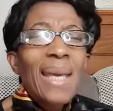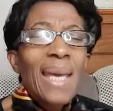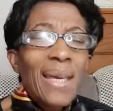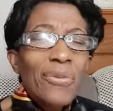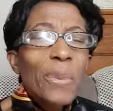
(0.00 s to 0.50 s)

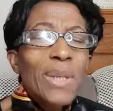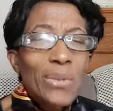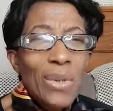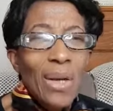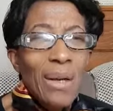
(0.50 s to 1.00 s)
If we do
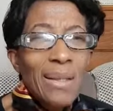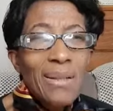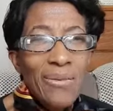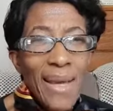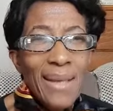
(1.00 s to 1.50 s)
not
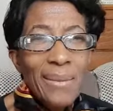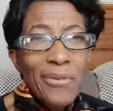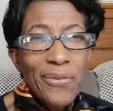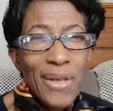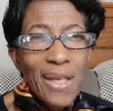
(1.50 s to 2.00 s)
develop
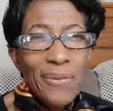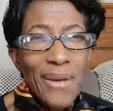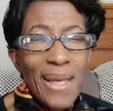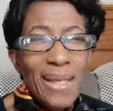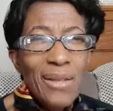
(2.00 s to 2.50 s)
faith
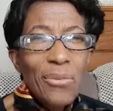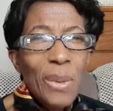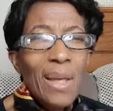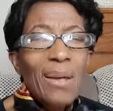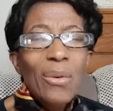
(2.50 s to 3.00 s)
and if
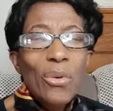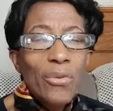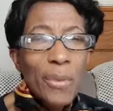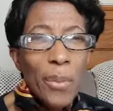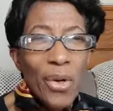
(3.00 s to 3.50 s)
we are
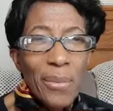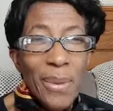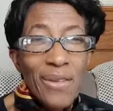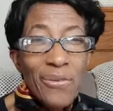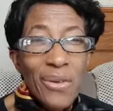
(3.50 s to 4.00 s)
overpowered
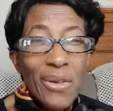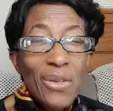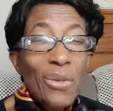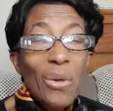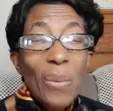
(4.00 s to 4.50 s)
by fear,
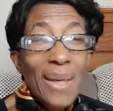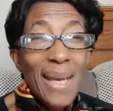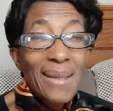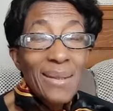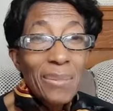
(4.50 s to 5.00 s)
you know what
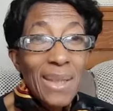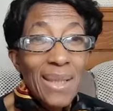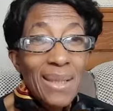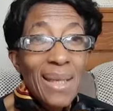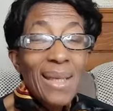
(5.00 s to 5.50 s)
that could
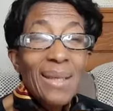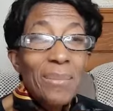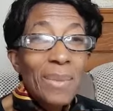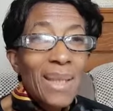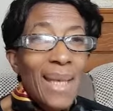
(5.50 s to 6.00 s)
mean? It could
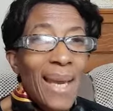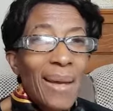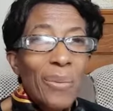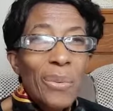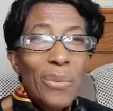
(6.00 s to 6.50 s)
mean
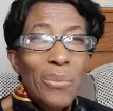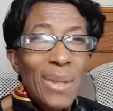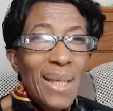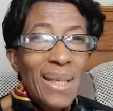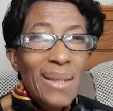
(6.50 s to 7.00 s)
that we
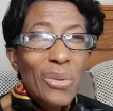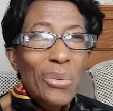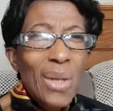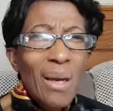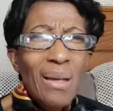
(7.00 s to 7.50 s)
really do
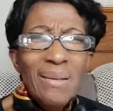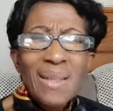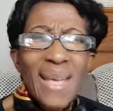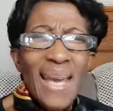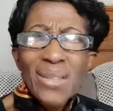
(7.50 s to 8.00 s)
not
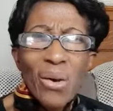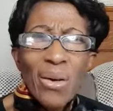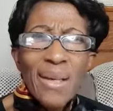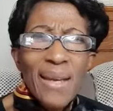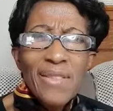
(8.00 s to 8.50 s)
get to
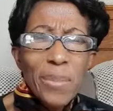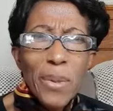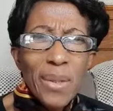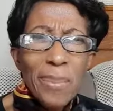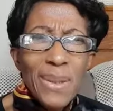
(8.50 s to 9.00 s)
our life's
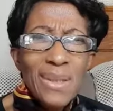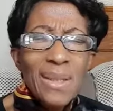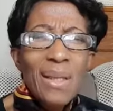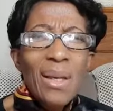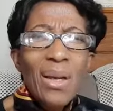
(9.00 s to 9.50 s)
purpose.
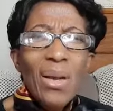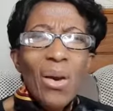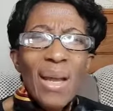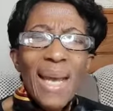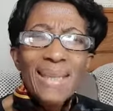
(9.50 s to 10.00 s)

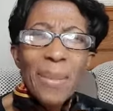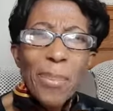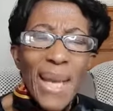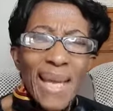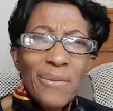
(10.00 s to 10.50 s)
God has a
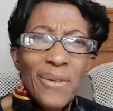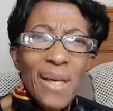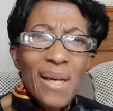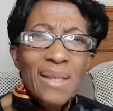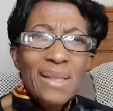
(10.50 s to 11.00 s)
plan for
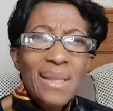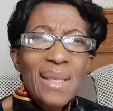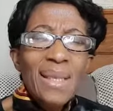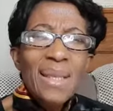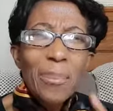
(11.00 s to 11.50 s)
us.
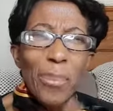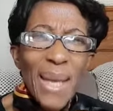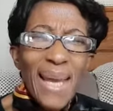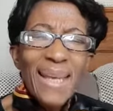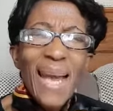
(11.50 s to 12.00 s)
The
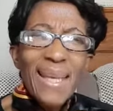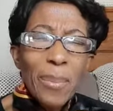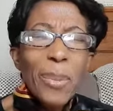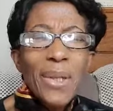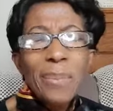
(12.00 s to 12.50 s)
plan and the
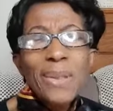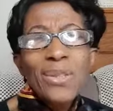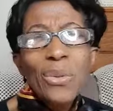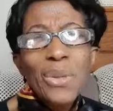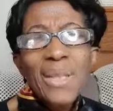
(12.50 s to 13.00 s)
purpose
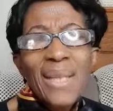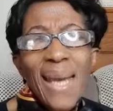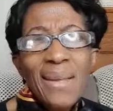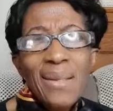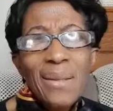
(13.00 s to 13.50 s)
go
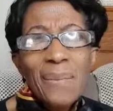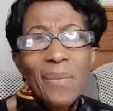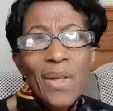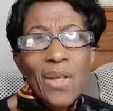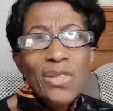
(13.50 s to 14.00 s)
together.
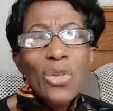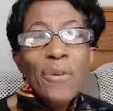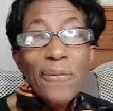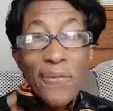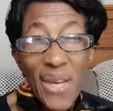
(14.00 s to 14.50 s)
So
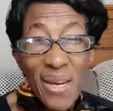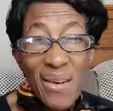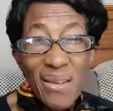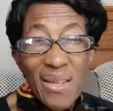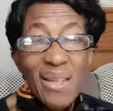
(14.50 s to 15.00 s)

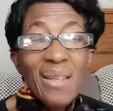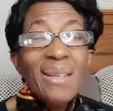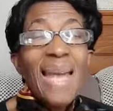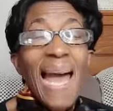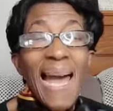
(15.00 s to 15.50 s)
fear
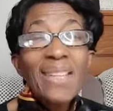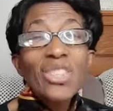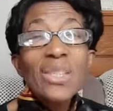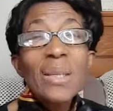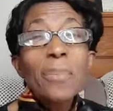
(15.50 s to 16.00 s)
could
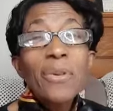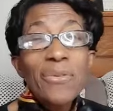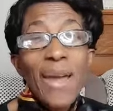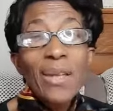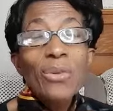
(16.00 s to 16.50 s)
actually
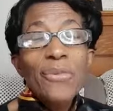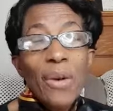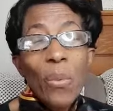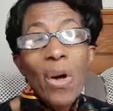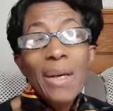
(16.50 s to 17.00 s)
prevent you
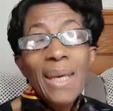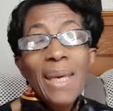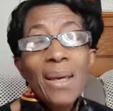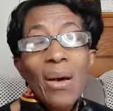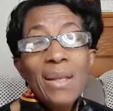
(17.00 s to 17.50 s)
from walking
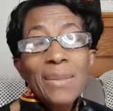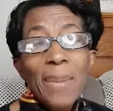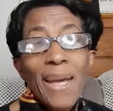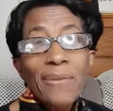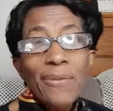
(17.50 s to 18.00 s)
in God's
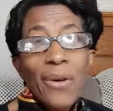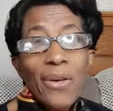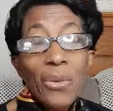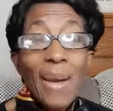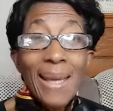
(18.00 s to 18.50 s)
plan for
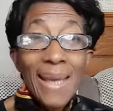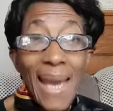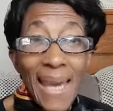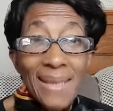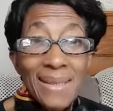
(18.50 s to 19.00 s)
you, and
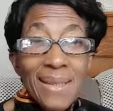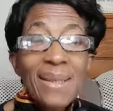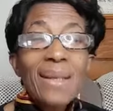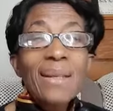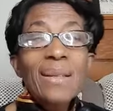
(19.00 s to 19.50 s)
hence
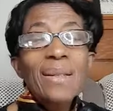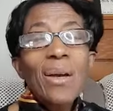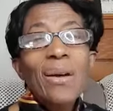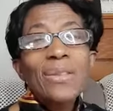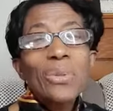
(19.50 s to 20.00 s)
could
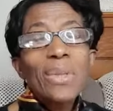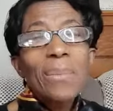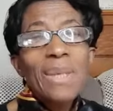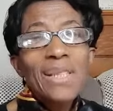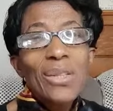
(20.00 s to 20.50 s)
cause you to
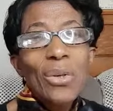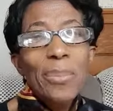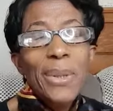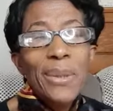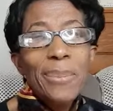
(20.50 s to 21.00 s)
miss your
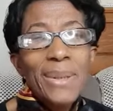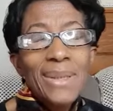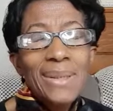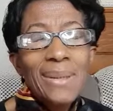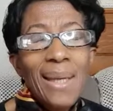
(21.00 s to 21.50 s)

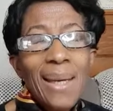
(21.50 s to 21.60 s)
purpose.